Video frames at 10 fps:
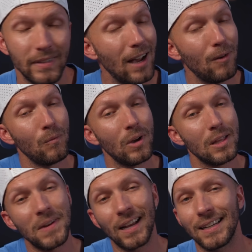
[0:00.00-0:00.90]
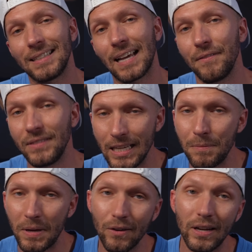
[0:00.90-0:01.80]
Now, while I'm not gonna dive
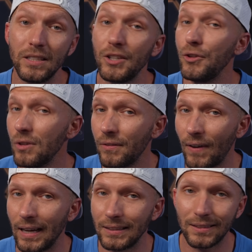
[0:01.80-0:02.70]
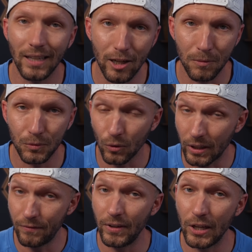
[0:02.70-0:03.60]
deep here into UniFi setups or
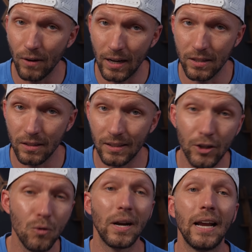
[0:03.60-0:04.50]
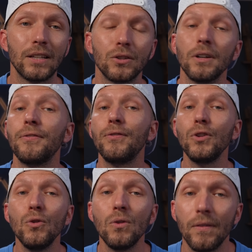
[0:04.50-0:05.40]
configurations, I do wanna answer a
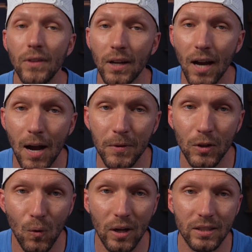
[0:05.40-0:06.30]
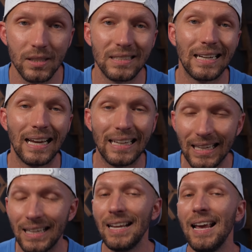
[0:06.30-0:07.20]
few of the common questions that I
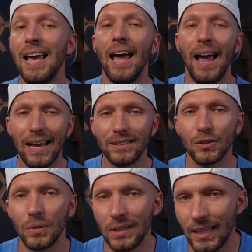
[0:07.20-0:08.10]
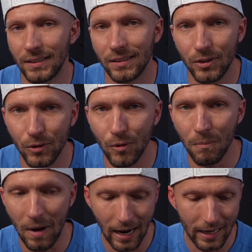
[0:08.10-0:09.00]
get as it relates to
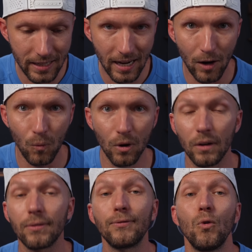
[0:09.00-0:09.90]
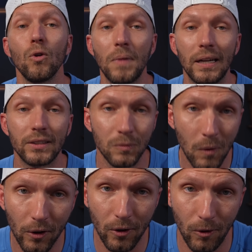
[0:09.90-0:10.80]
my network for my
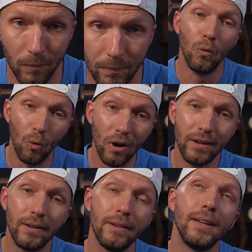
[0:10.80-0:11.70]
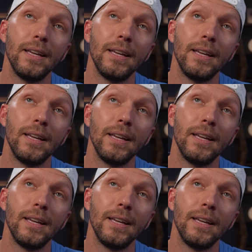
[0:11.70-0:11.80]
smart home. One,